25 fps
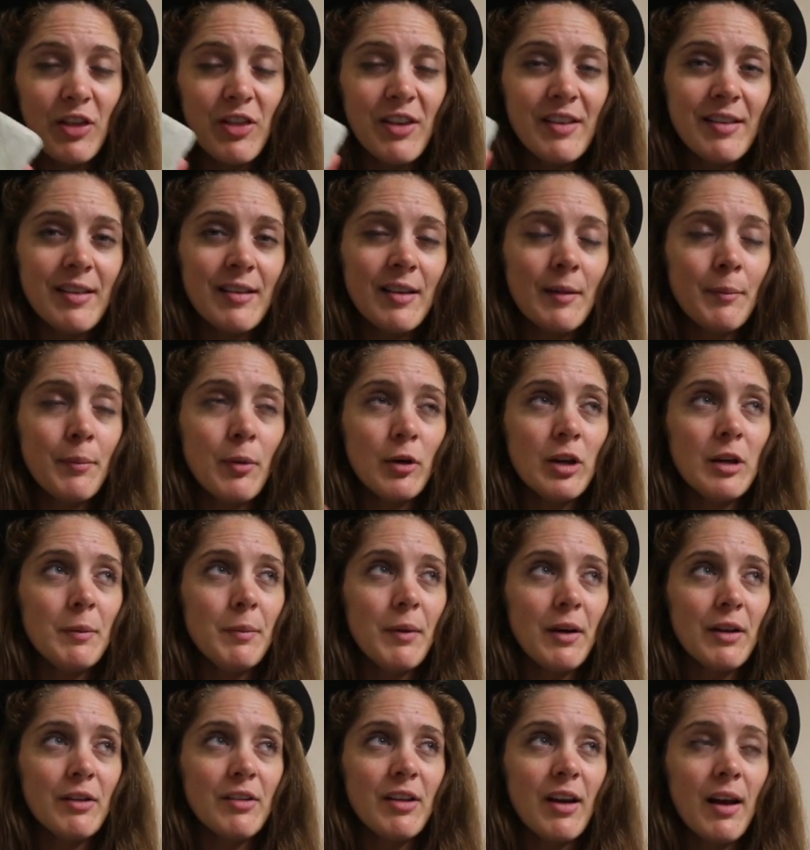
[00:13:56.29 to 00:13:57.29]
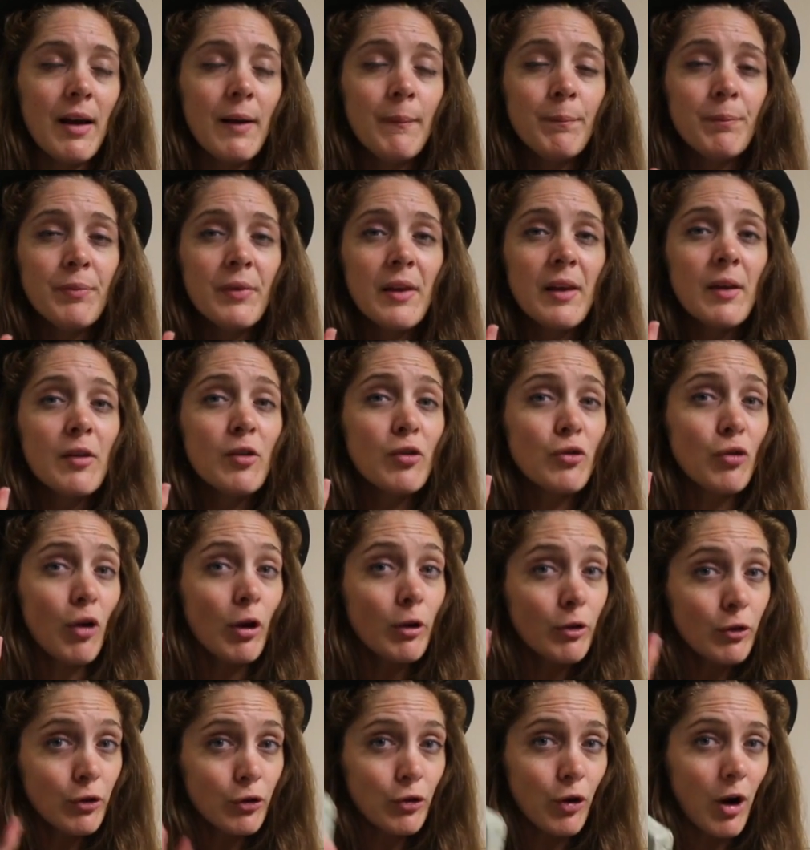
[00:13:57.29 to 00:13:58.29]
This is a body butter
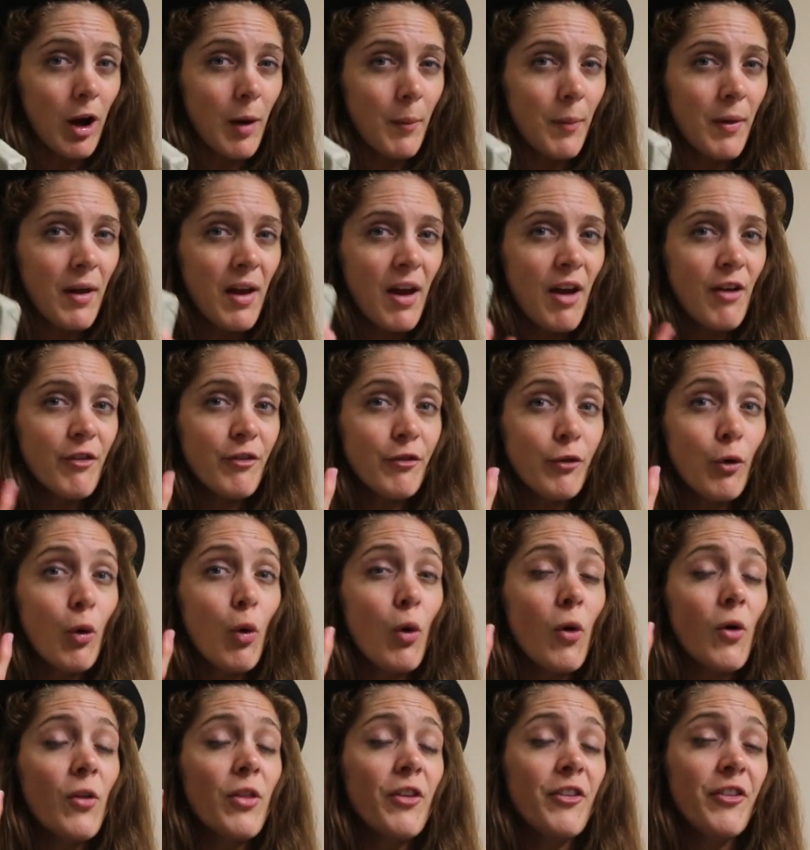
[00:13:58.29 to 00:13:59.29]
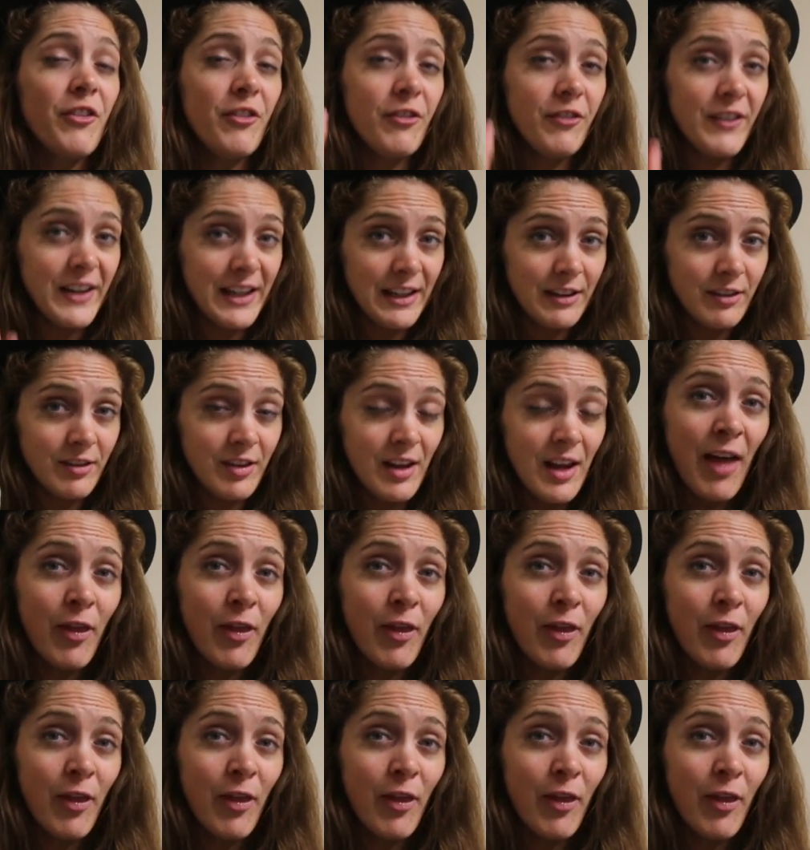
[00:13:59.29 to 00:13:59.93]
stroke scrub for the feet.